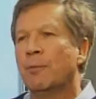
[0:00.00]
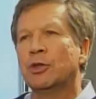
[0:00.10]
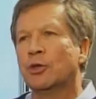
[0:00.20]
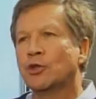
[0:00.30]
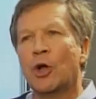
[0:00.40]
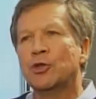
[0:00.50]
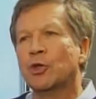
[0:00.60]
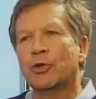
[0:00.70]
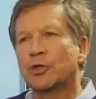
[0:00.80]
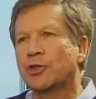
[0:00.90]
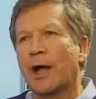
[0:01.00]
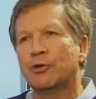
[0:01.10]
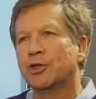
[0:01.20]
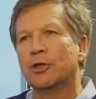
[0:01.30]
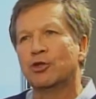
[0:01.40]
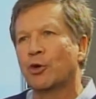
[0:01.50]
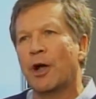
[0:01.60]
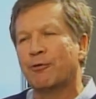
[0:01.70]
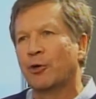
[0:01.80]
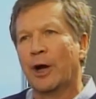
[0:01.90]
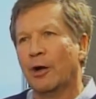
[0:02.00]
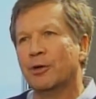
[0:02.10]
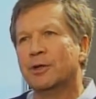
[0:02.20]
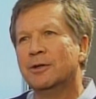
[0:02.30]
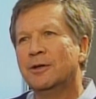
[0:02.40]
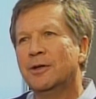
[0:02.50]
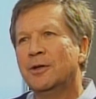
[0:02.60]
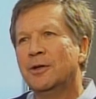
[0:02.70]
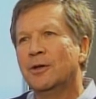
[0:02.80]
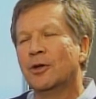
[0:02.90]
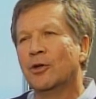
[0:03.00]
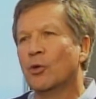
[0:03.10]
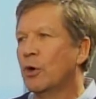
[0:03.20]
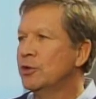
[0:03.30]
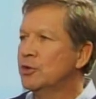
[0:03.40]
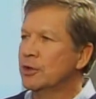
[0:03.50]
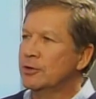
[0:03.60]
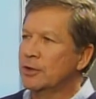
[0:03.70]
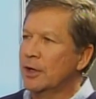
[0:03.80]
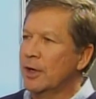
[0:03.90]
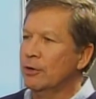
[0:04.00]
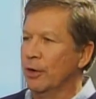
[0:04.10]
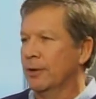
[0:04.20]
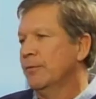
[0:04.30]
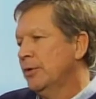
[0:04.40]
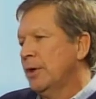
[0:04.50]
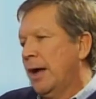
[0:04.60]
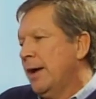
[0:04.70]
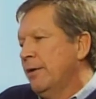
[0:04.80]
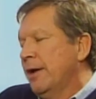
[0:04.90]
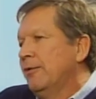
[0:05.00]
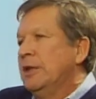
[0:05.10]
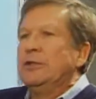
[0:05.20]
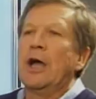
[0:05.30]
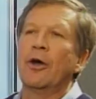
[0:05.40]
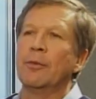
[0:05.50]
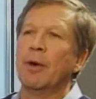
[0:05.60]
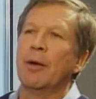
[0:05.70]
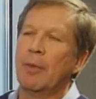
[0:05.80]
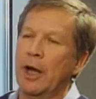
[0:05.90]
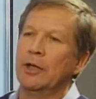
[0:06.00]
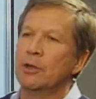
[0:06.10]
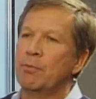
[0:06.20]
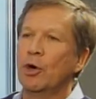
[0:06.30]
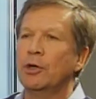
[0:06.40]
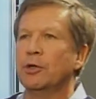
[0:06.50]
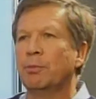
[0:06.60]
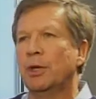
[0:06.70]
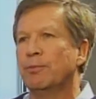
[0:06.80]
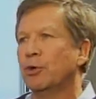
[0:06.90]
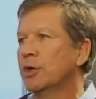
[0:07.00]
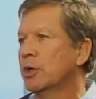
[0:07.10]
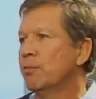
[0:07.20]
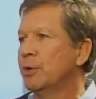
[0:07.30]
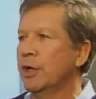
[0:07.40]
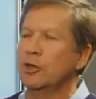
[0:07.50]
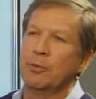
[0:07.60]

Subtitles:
But there's also the snouts in the trough crowd. You know, the ones that, look, I don't have any doubt in my mind that part of the people that complained